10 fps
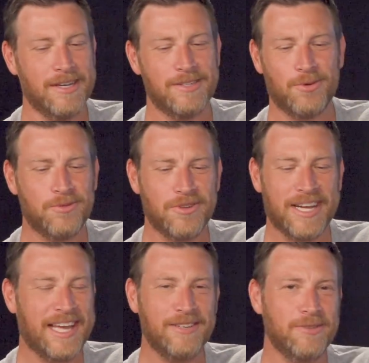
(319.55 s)
Torture. I
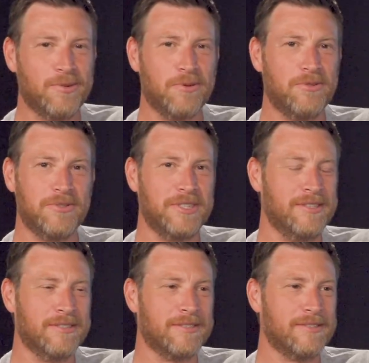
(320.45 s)
can't do torture
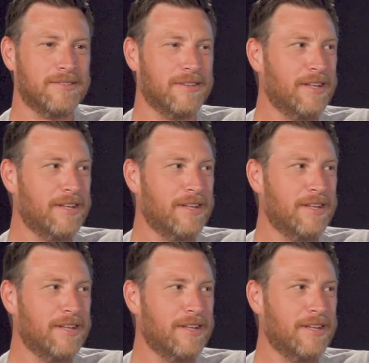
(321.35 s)
scenes.